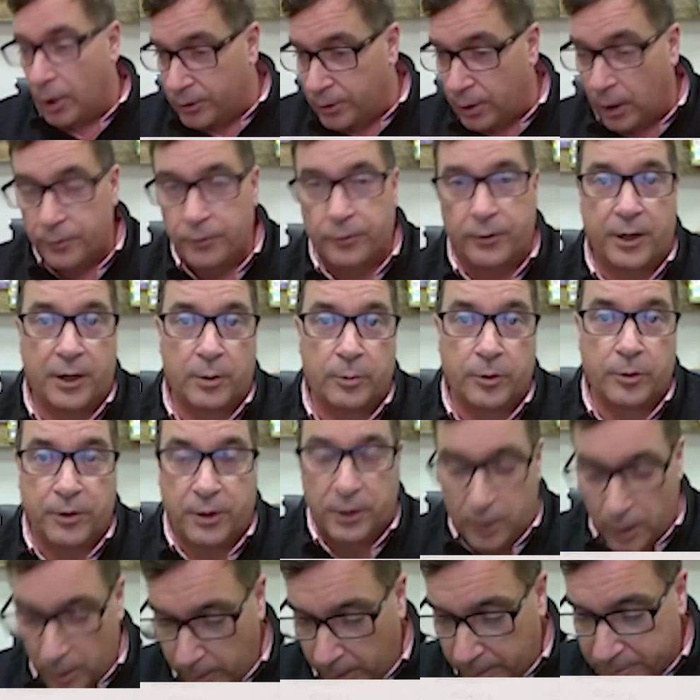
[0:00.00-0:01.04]
Another animal
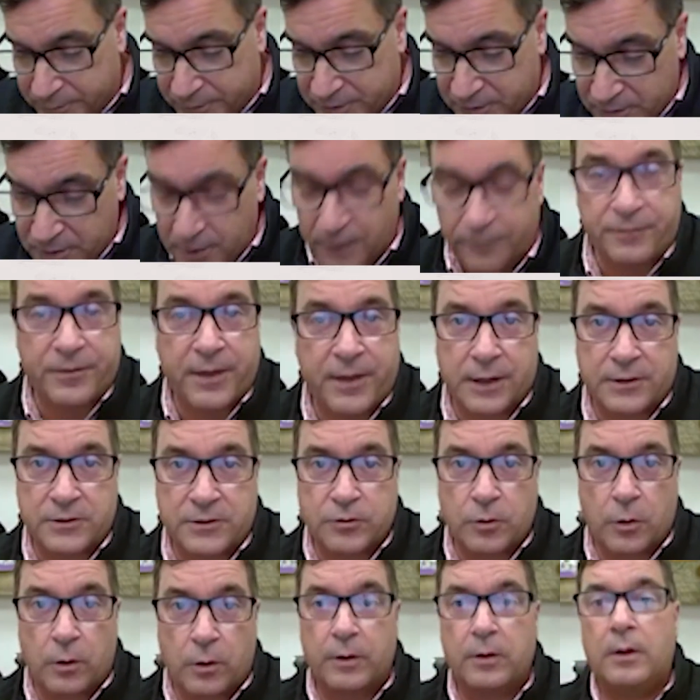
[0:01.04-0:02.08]
can come up, sniff that
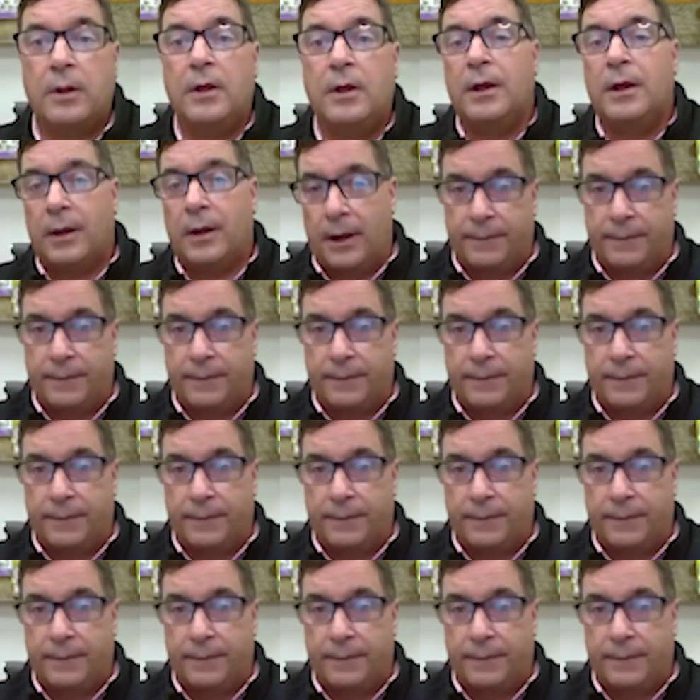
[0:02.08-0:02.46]
soil,